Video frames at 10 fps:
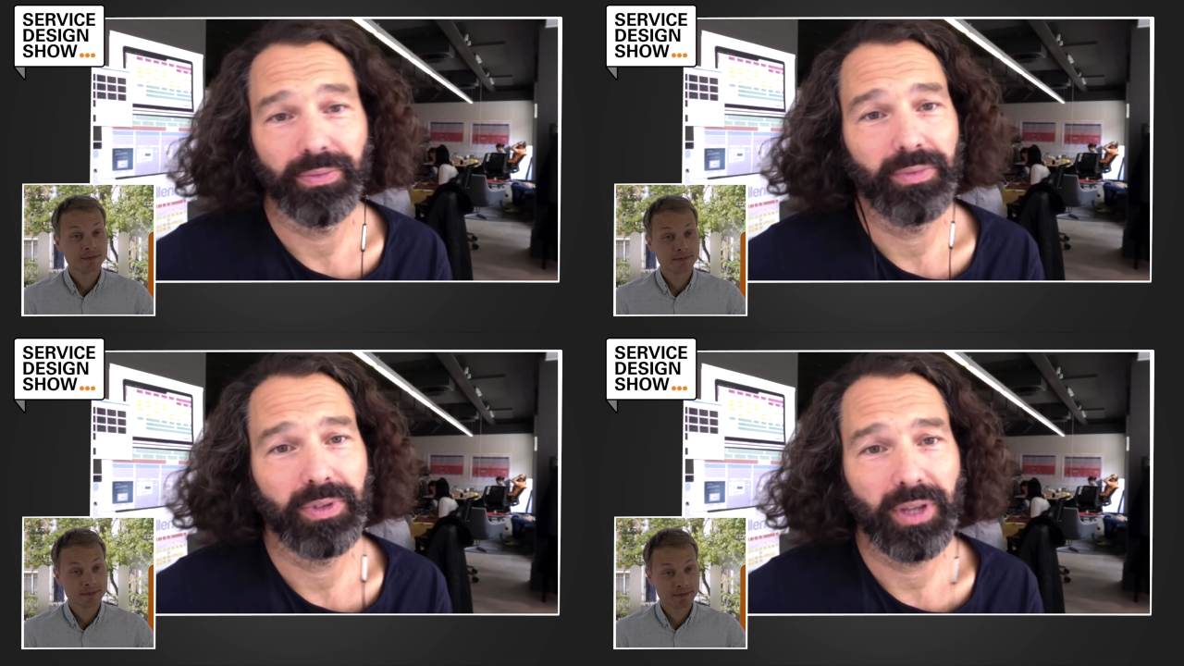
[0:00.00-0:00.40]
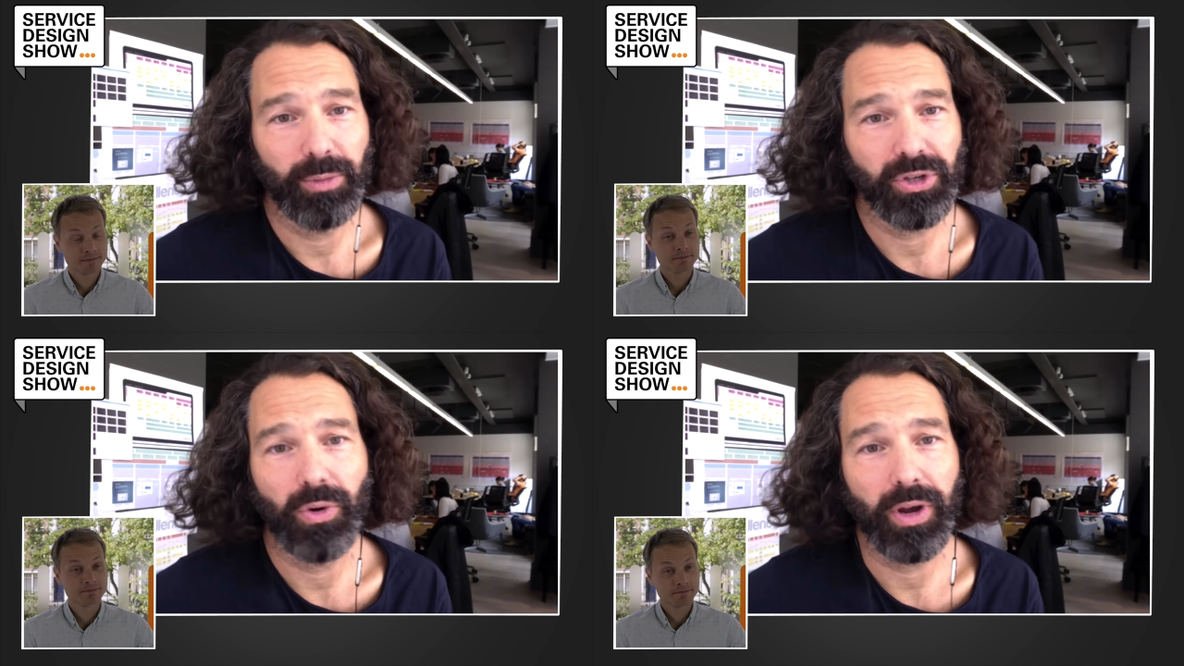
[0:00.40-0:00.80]
Speaker 1: His name
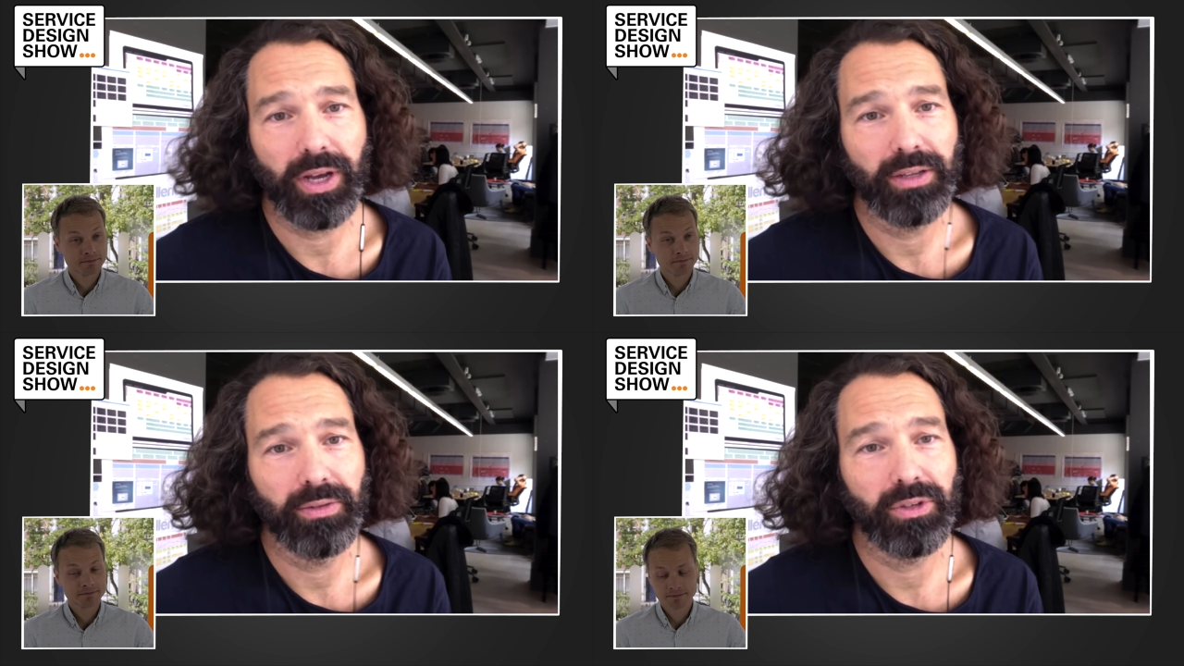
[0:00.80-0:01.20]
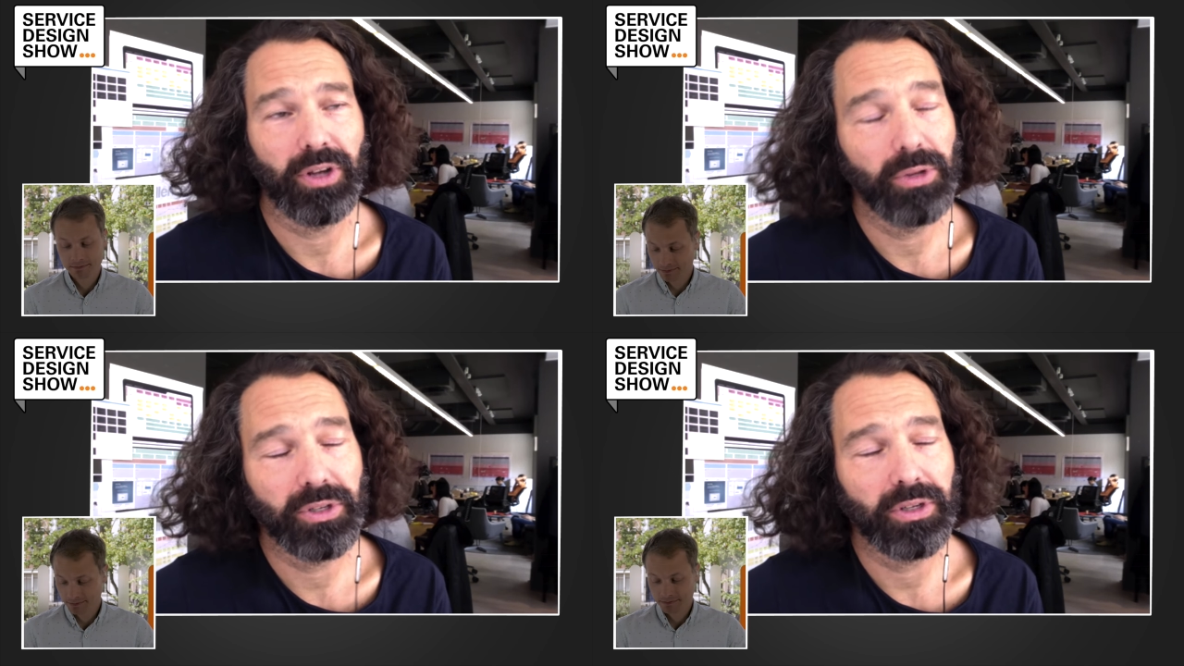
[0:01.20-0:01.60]
is mm. Håkan
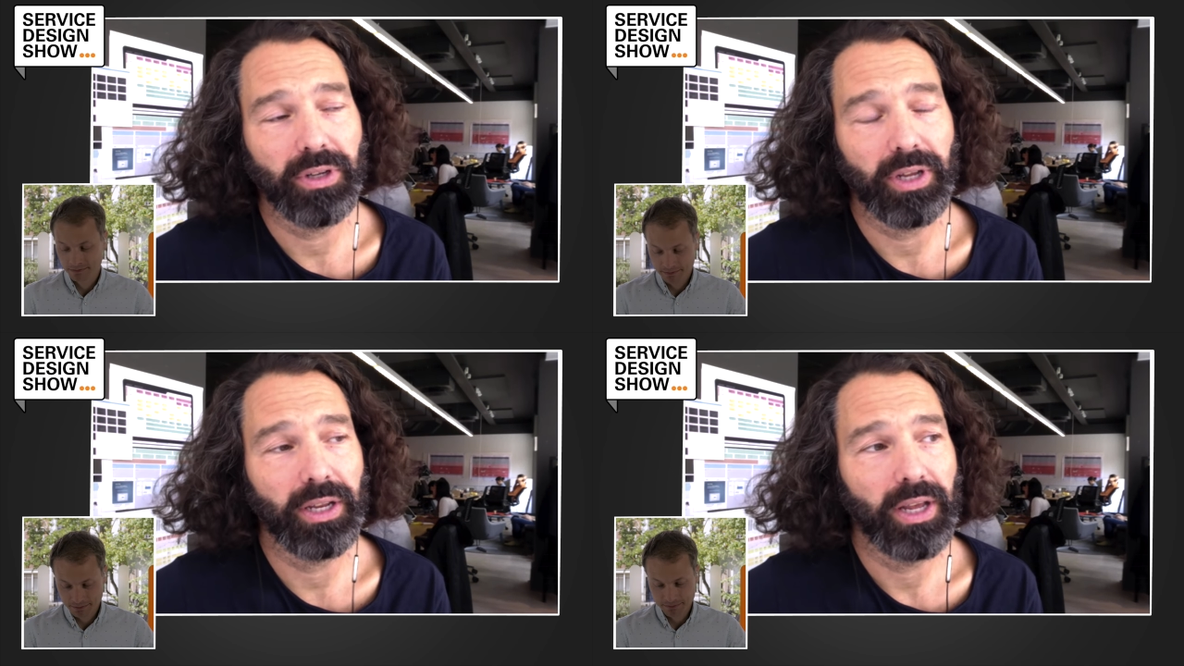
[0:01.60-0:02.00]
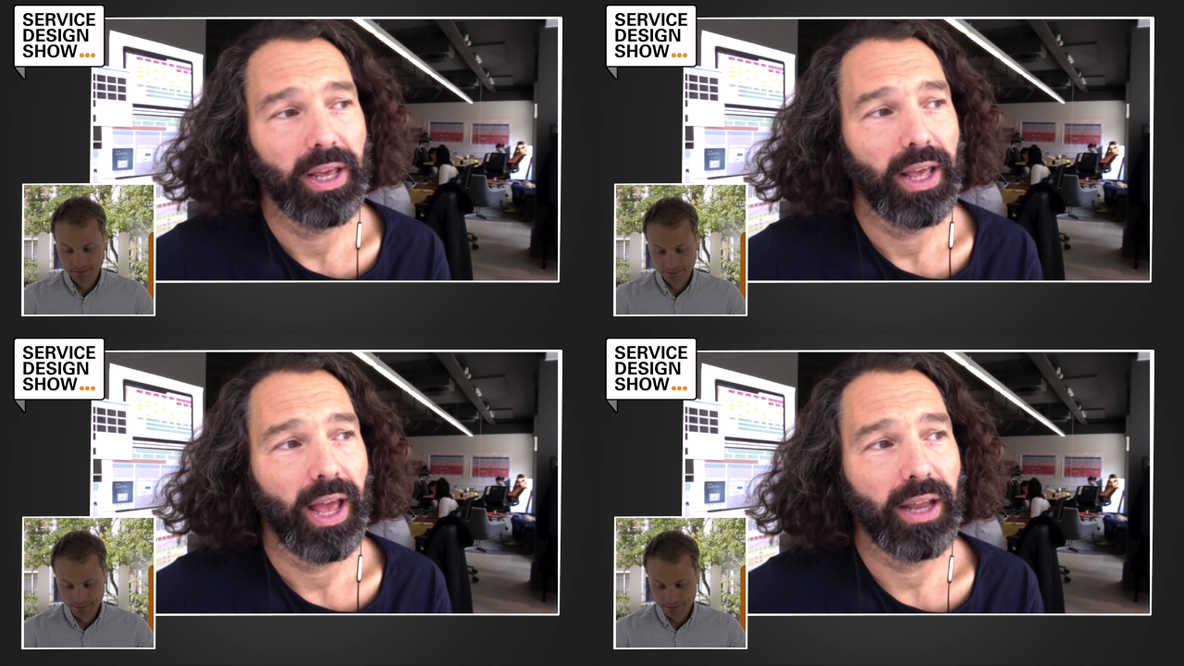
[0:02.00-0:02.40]
Samuelsson, mm. and
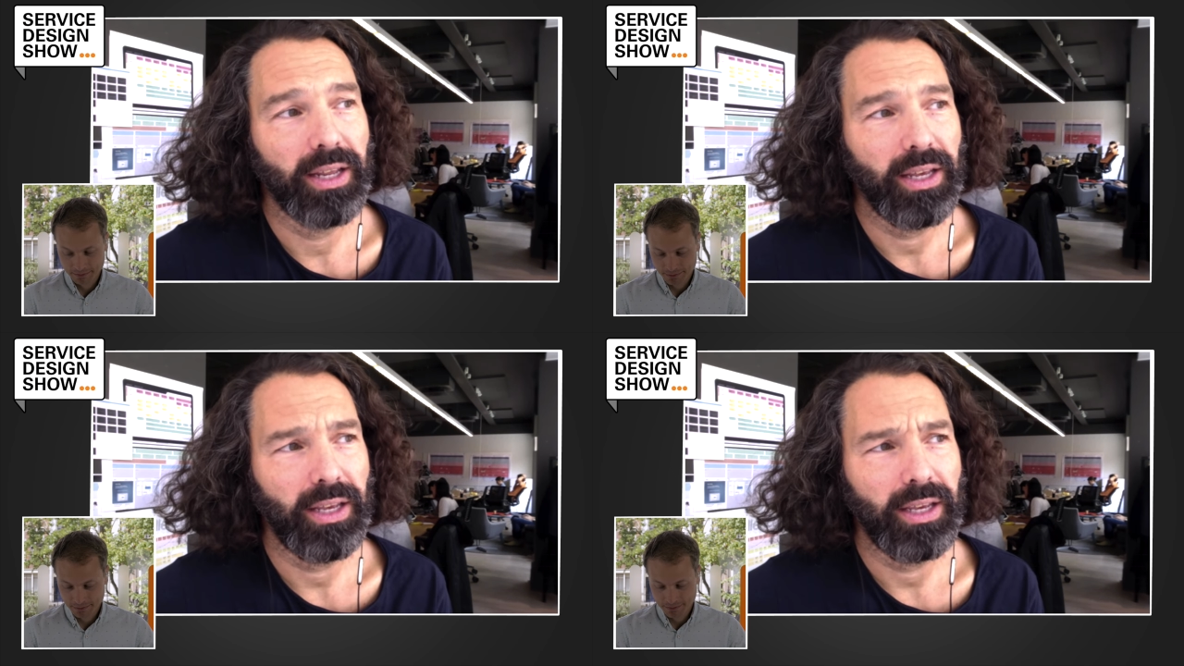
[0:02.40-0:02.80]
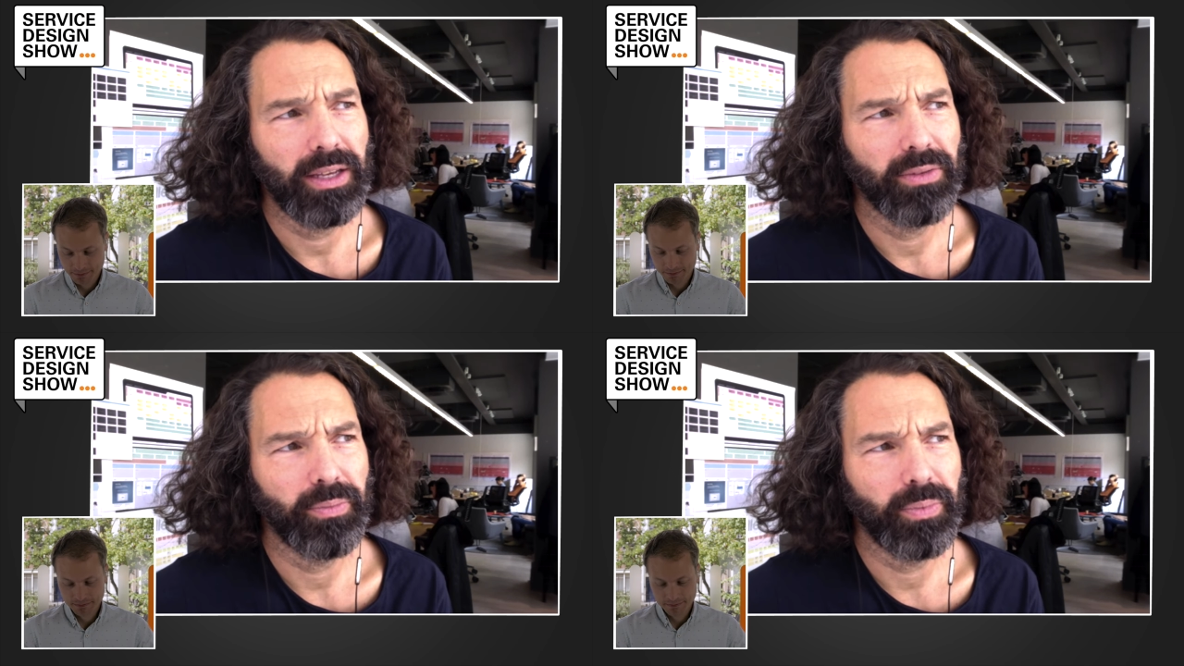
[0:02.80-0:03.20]
and
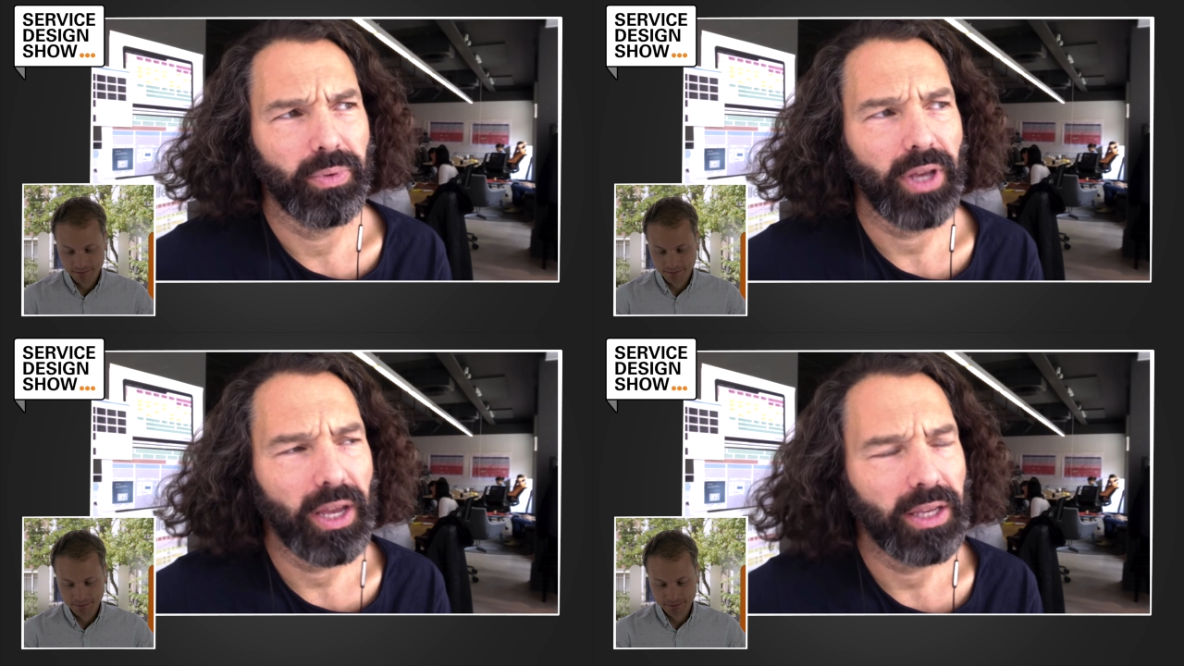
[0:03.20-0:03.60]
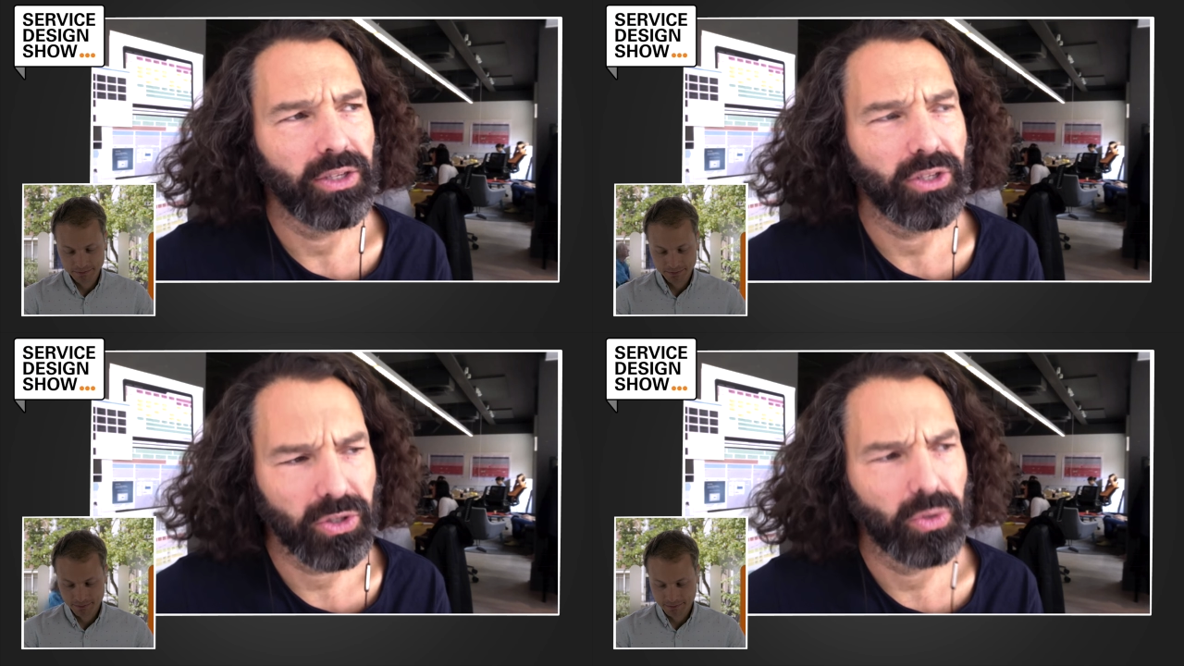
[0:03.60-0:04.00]
he, he he
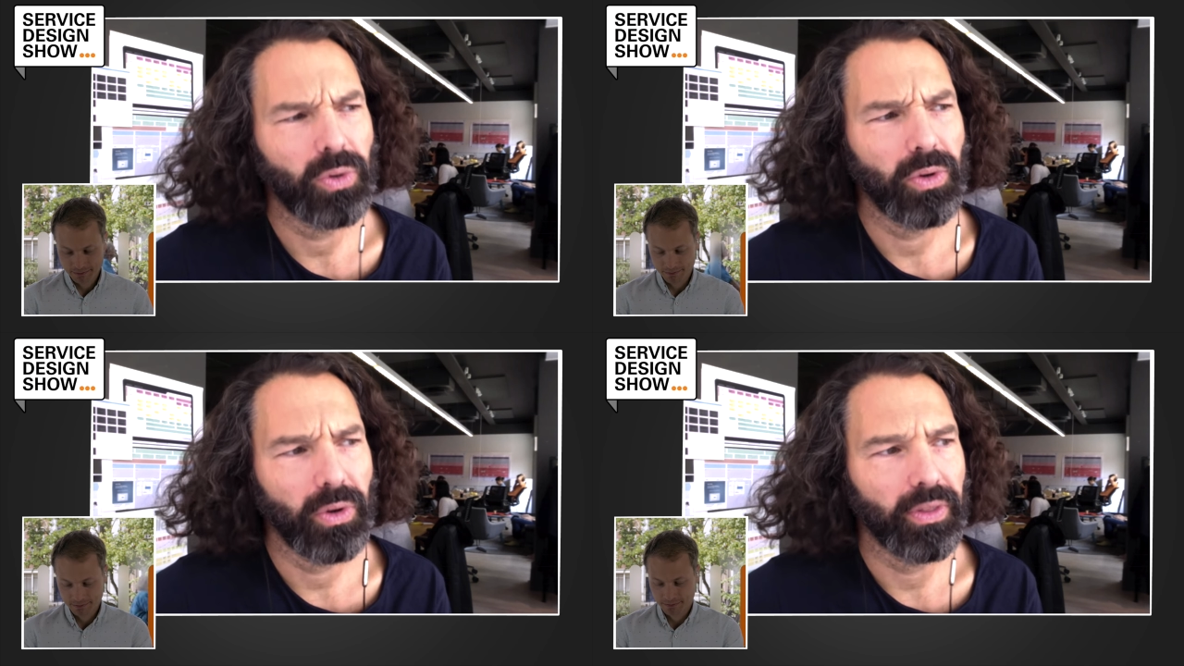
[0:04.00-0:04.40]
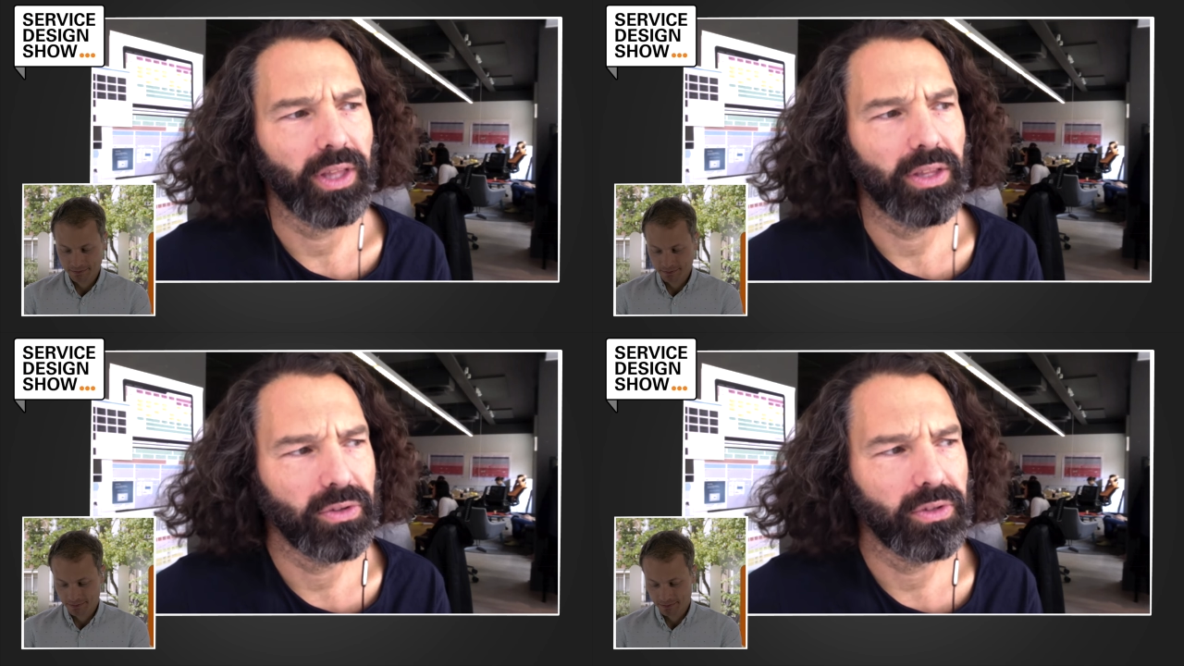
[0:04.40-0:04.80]
saw
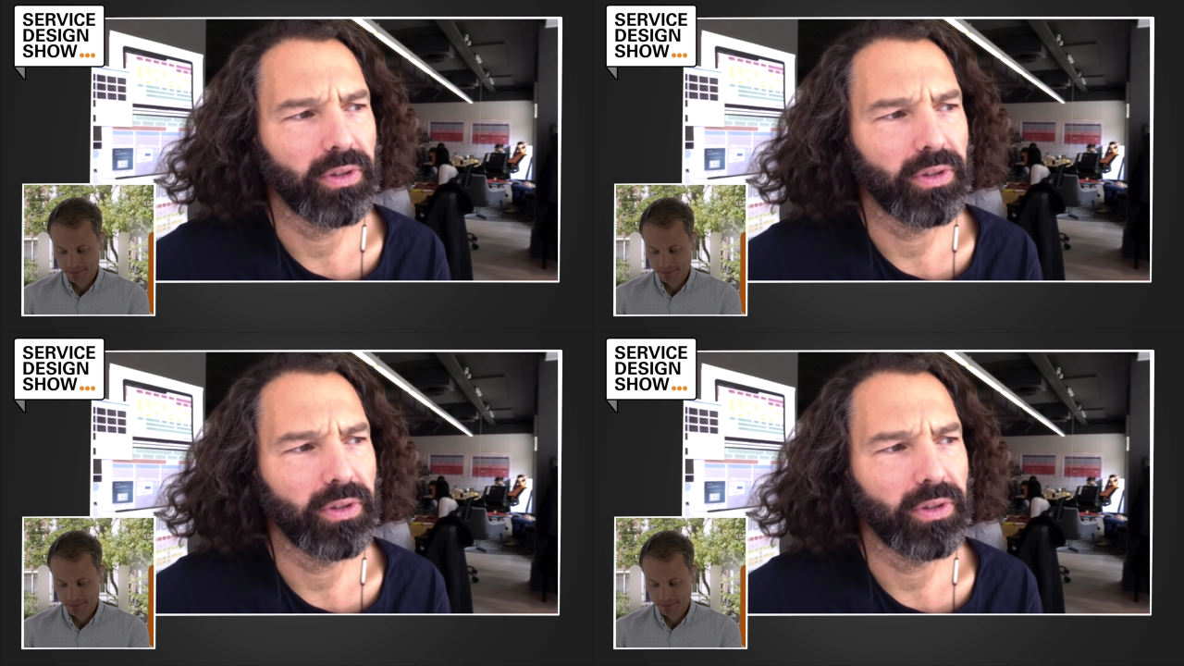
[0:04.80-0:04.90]
that